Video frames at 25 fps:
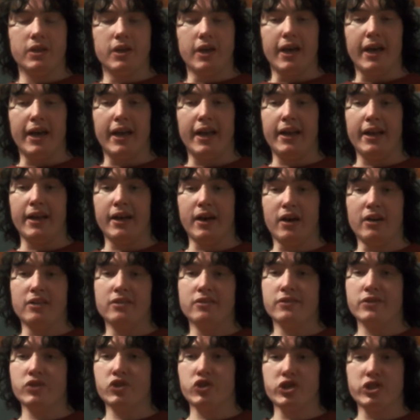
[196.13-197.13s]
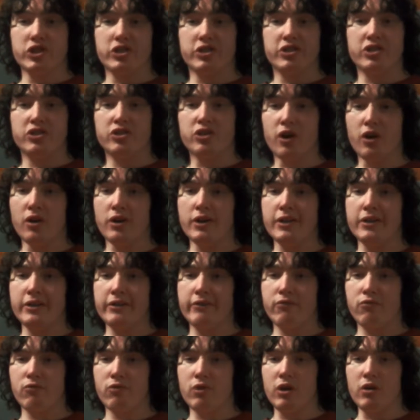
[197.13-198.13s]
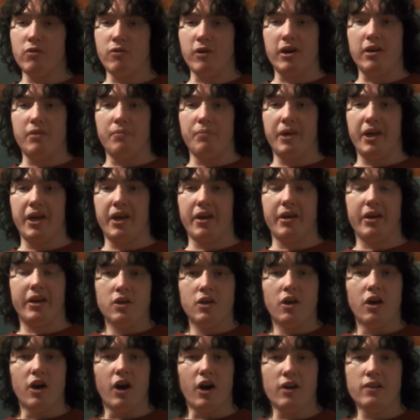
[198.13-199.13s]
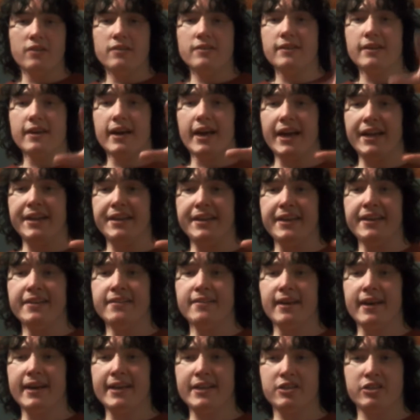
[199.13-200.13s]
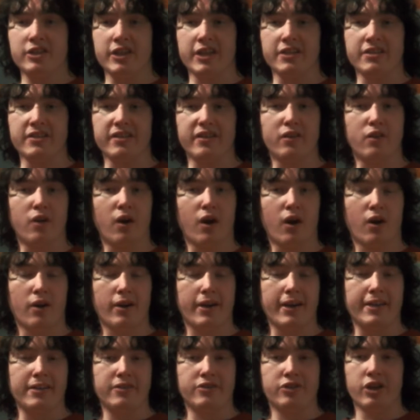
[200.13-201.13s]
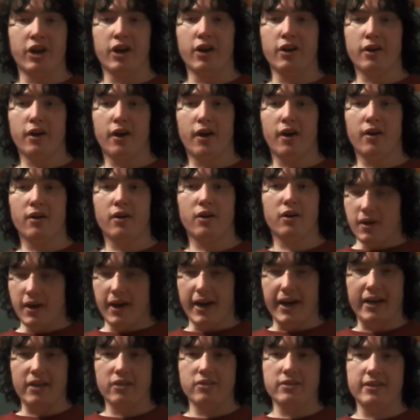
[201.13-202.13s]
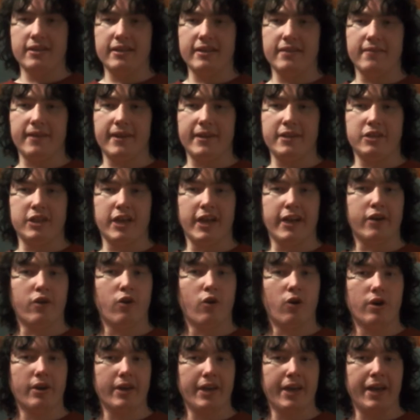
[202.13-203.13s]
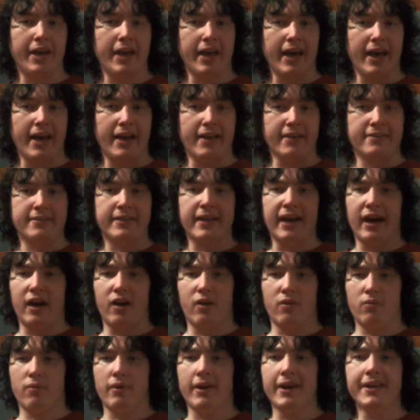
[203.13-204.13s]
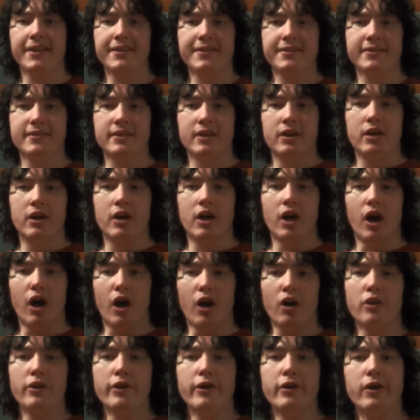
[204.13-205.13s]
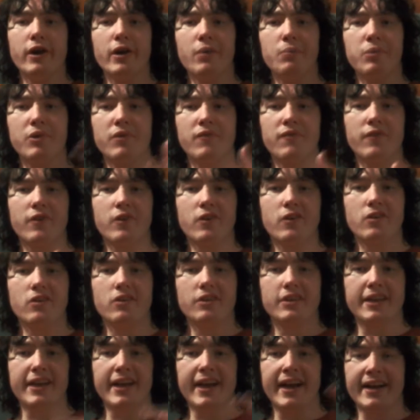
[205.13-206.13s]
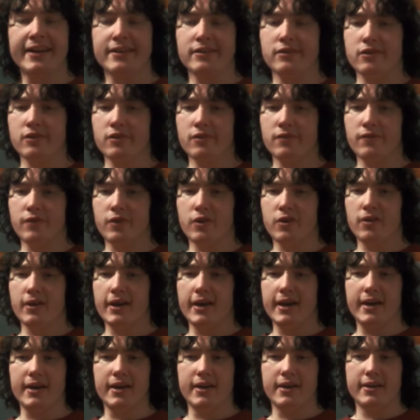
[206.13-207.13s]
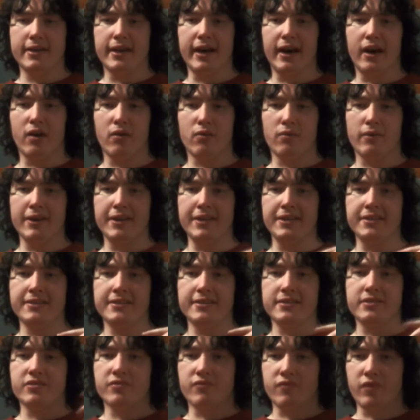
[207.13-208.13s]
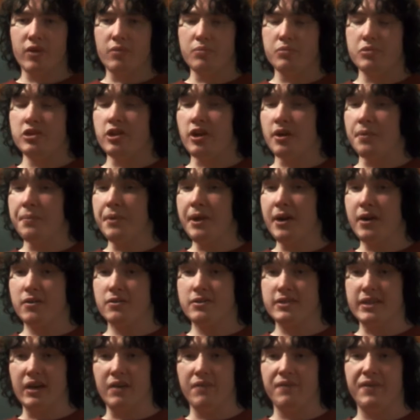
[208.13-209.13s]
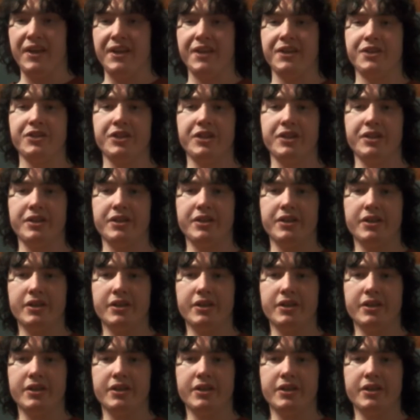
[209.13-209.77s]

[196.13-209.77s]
And honestly, she started to grow on me. Also, I did like Jason Clarke as John Connor. I also did like Jai Courtney as Kyle Reese. Although I prefer the actor for Kyle Reese from Terminator Salvation